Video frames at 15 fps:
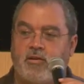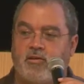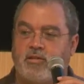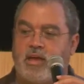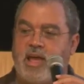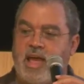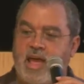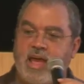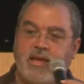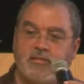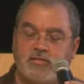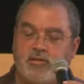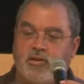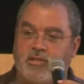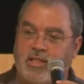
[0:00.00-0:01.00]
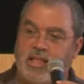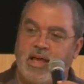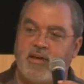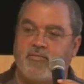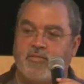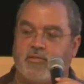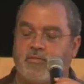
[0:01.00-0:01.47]
on a hands on
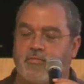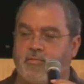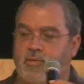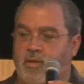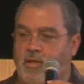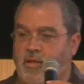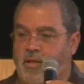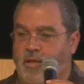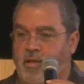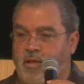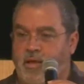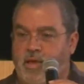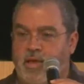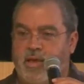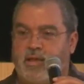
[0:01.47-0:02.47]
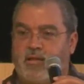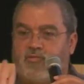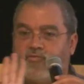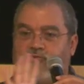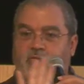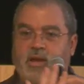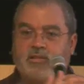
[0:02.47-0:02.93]
level in
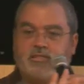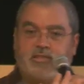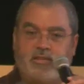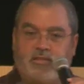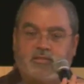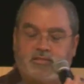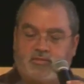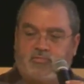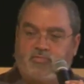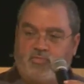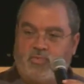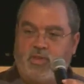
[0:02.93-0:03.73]
addressing this